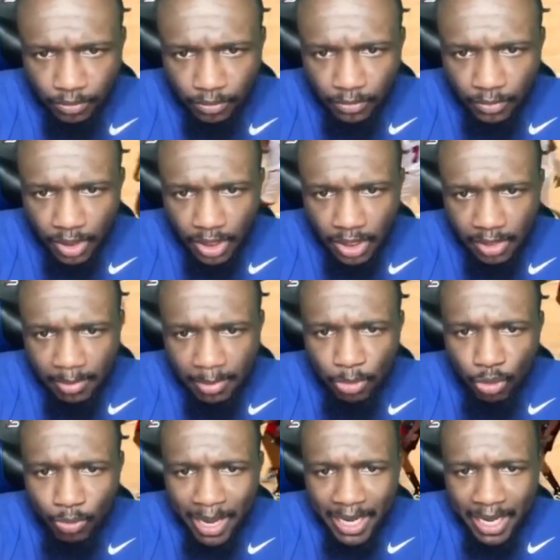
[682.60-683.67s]
And one. We
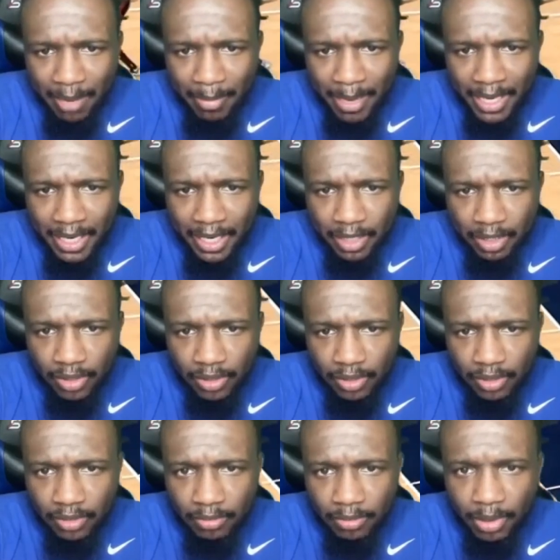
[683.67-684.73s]
move back down,
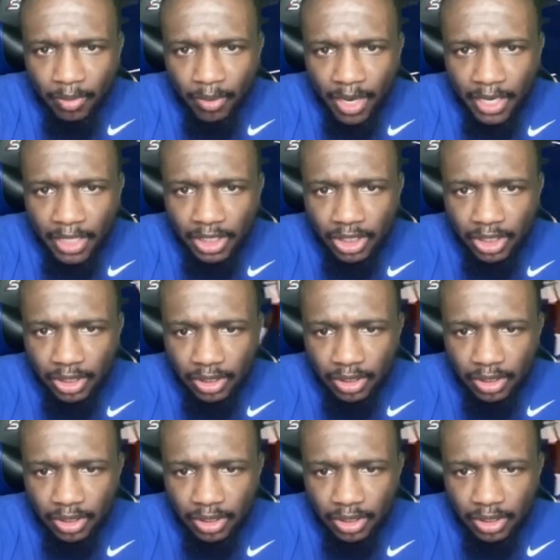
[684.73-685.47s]
mid range.